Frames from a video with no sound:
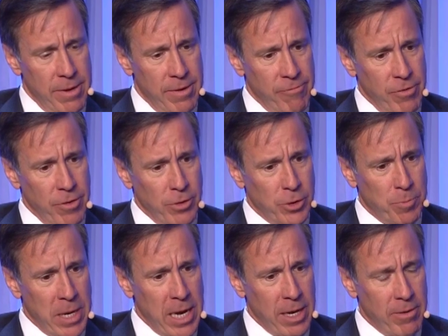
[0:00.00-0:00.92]
a few years
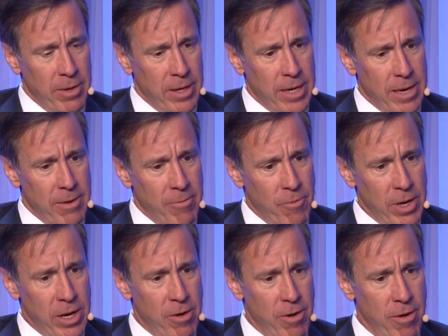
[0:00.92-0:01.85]
back,
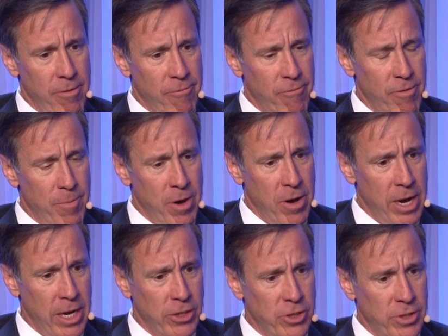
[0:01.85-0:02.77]
we heard from our
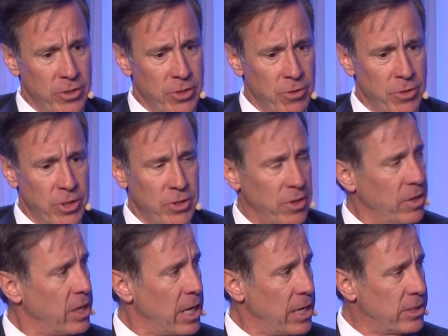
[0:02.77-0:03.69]
Haitian associates in the
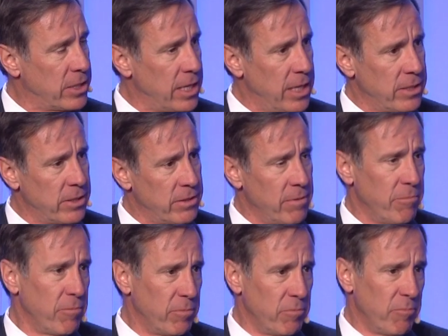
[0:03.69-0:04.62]
United States,
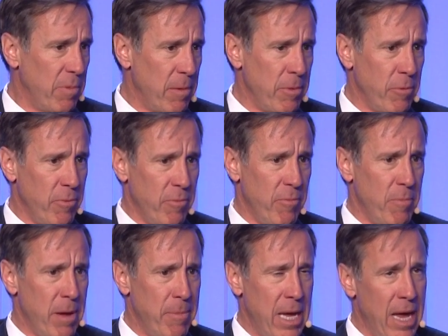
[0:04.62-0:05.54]

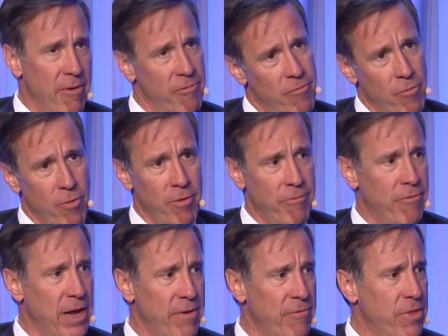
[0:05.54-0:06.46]
maybe have 4,000 or
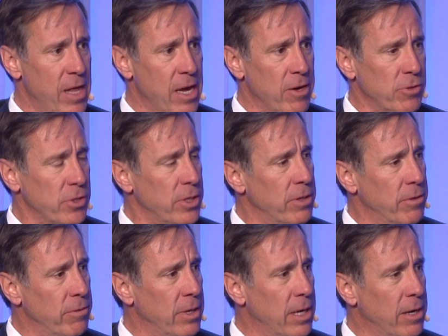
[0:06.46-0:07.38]
5,000,
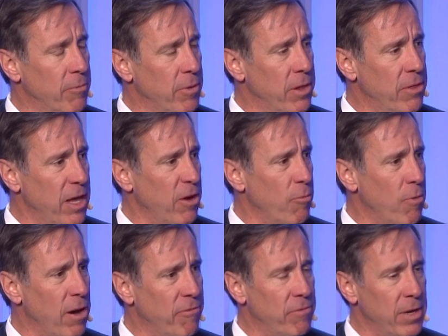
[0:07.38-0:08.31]
we think,
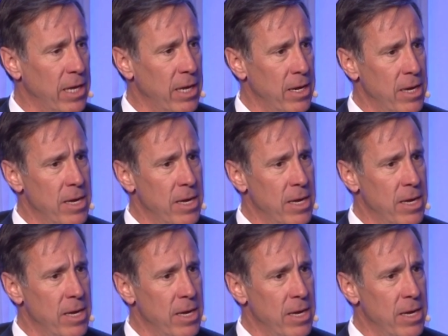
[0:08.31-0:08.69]
roughly,